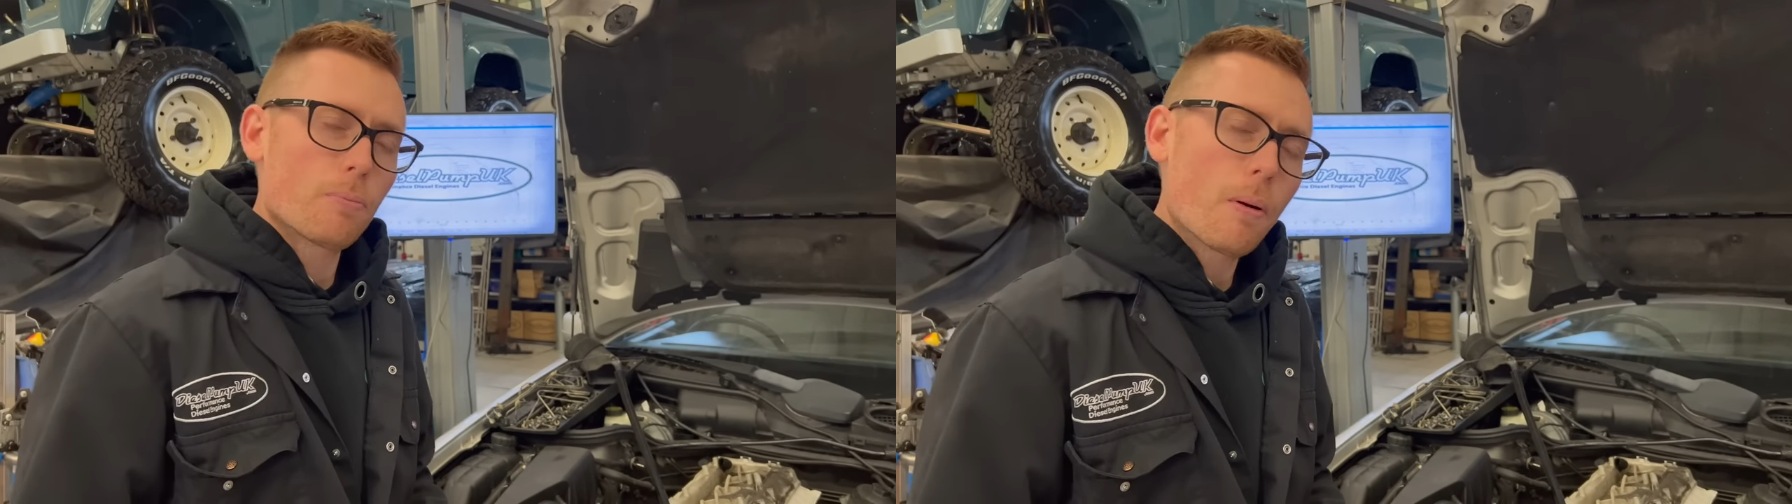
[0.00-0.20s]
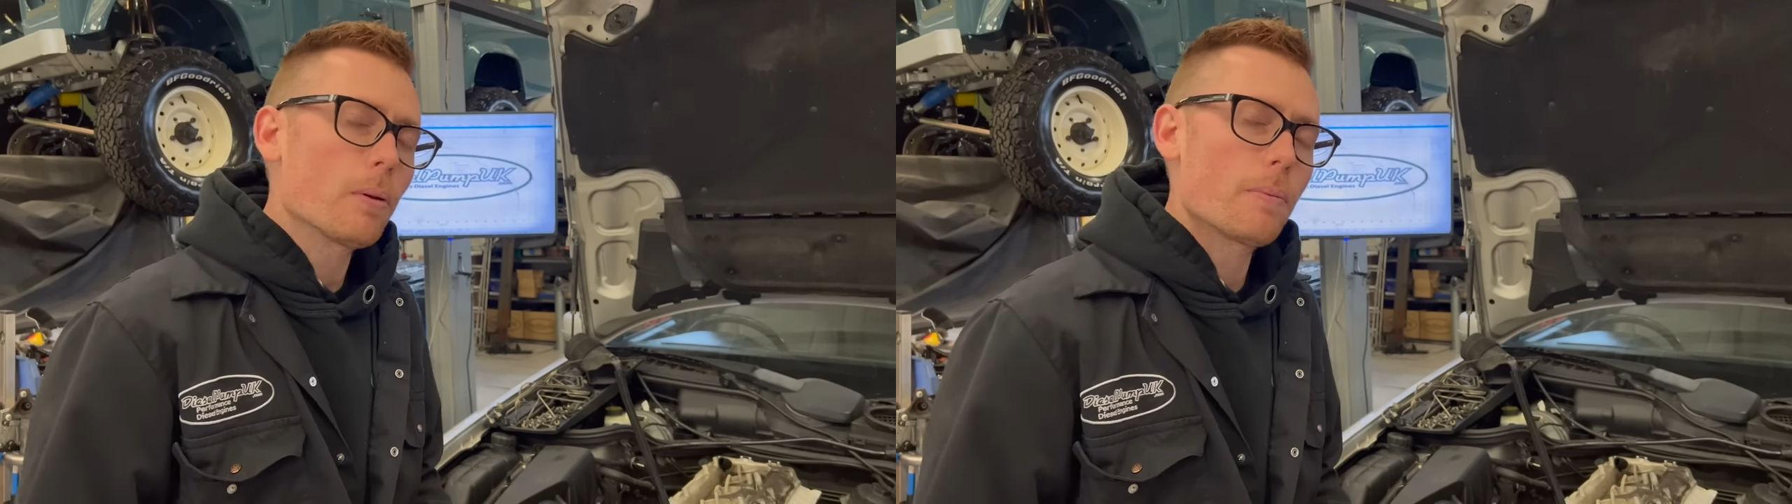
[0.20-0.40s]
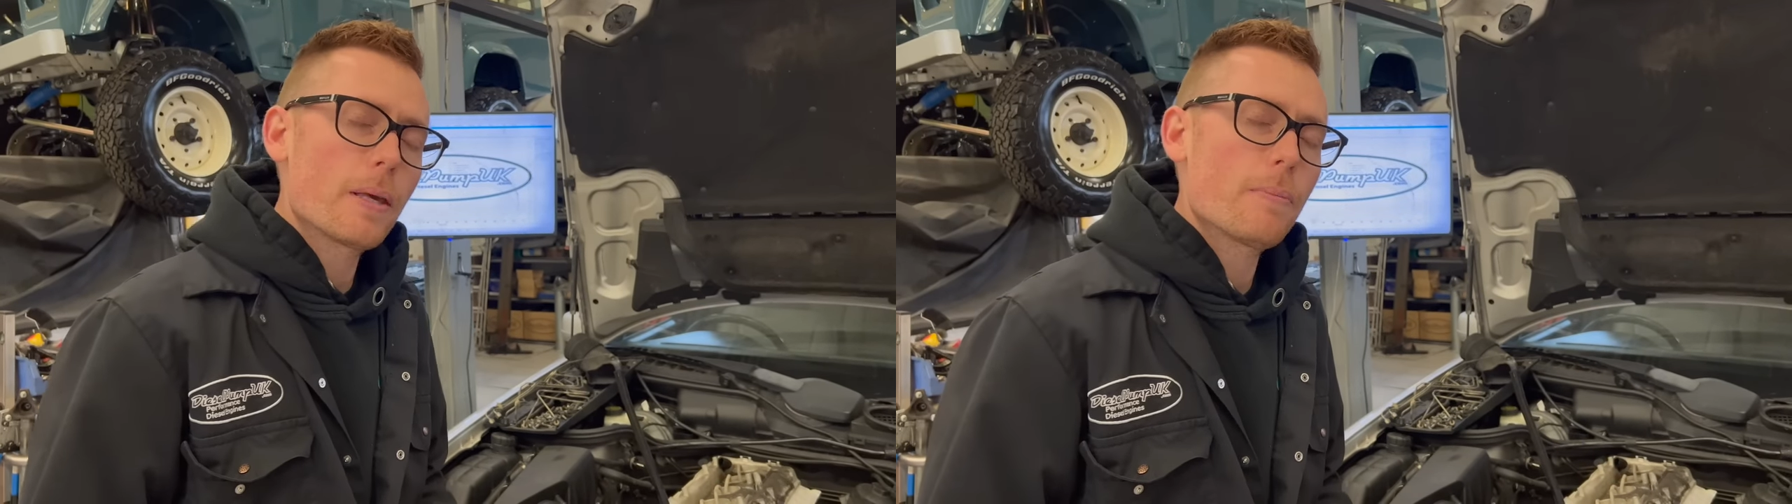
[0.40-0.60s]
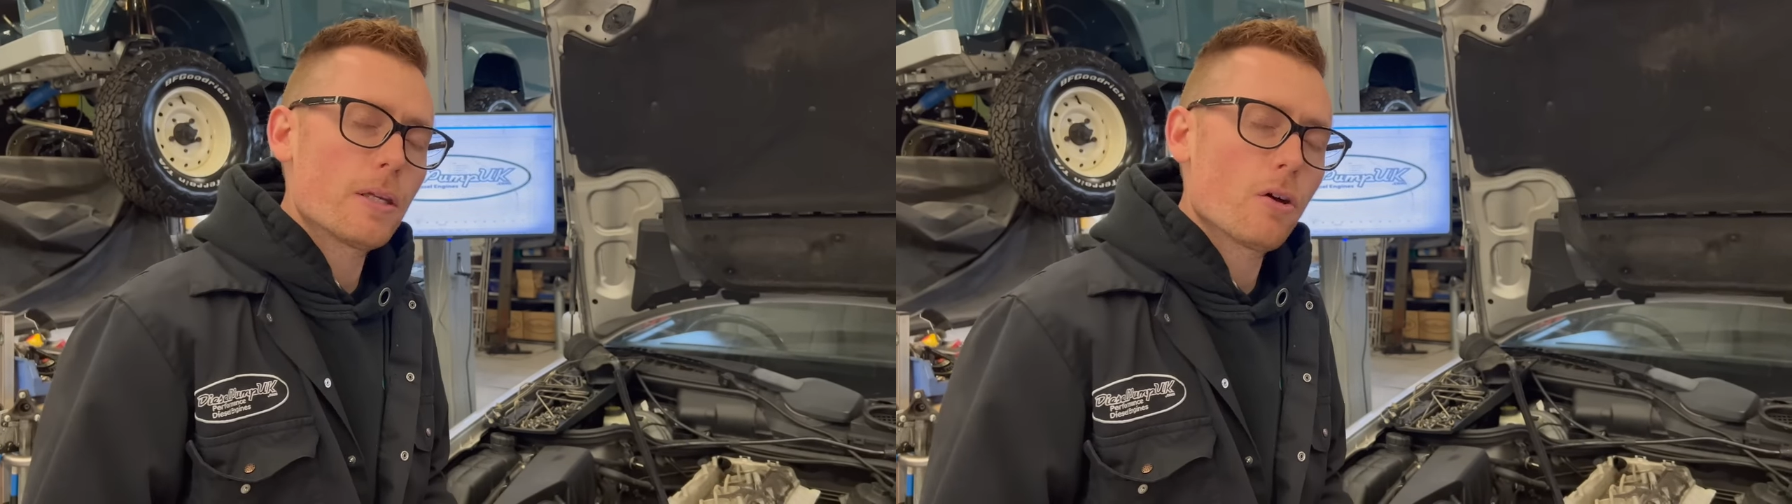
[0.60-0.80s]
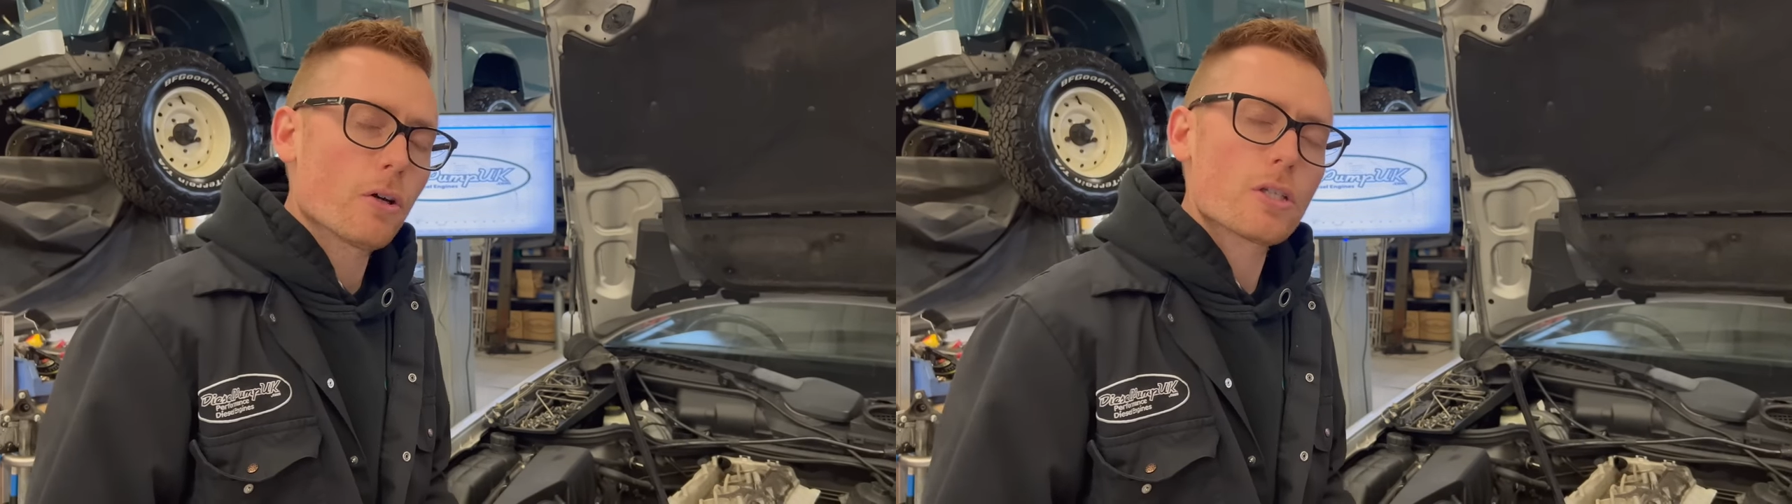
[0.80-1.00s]
probably be a
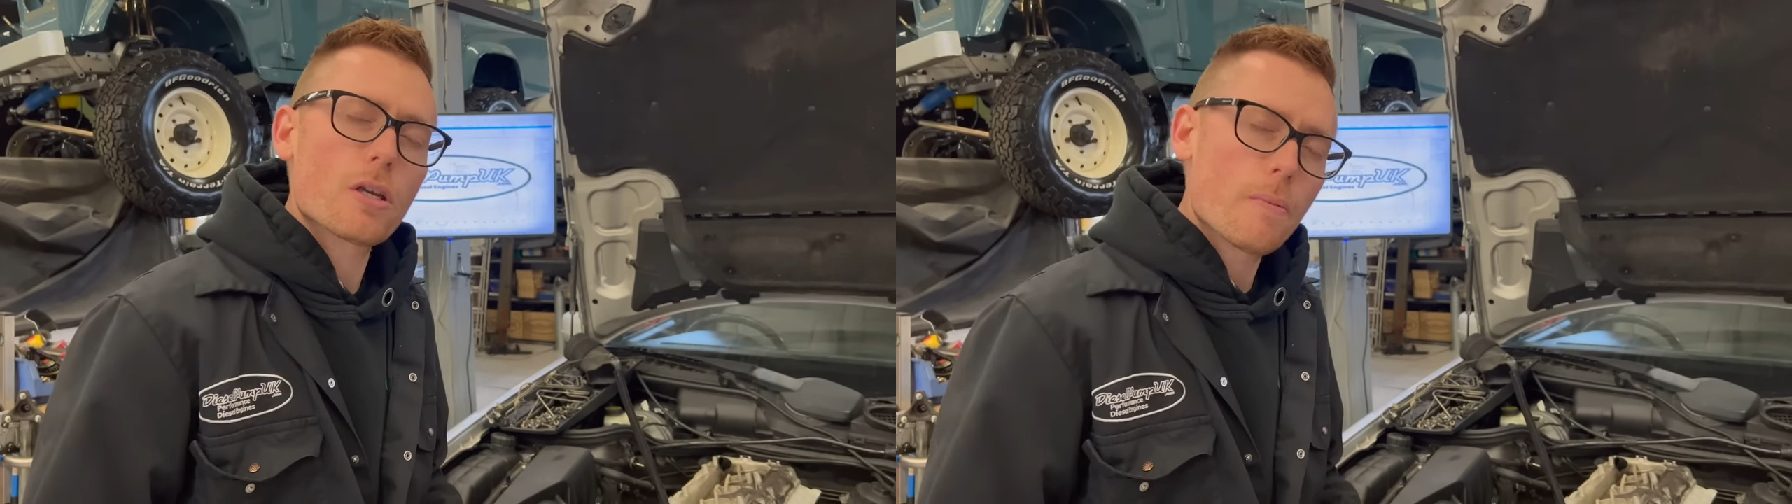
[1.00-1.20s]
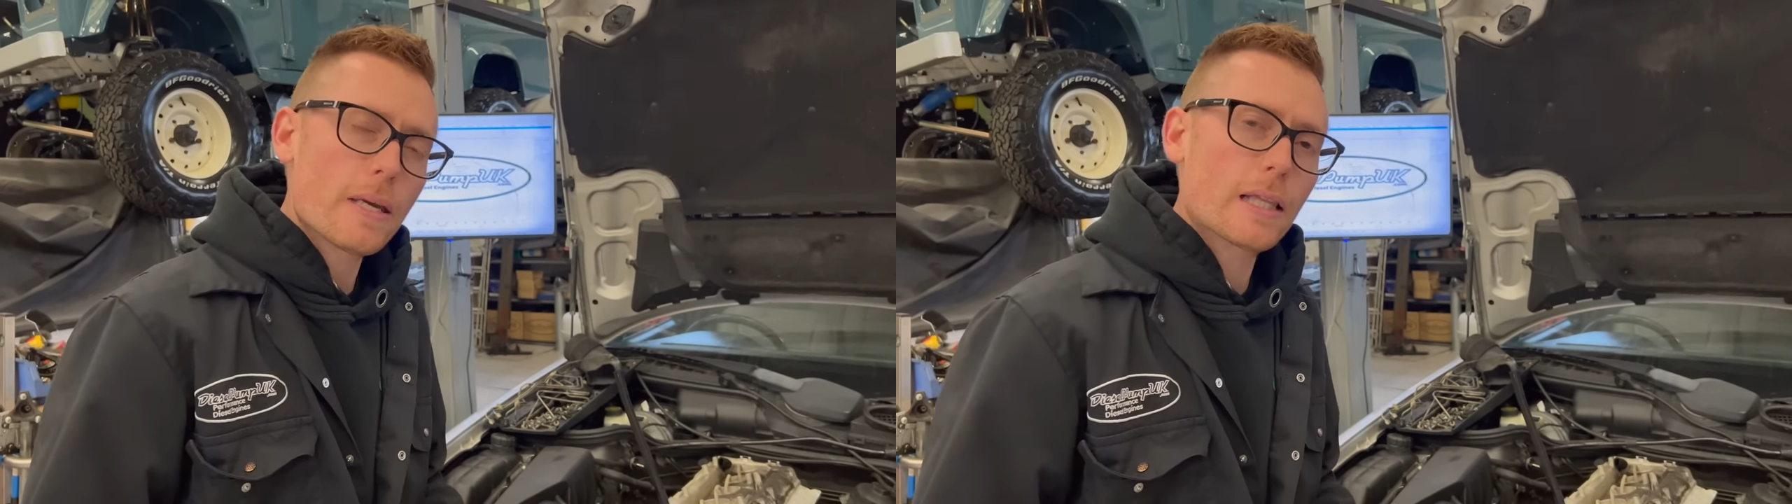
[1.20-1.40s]
bit noisier, a bit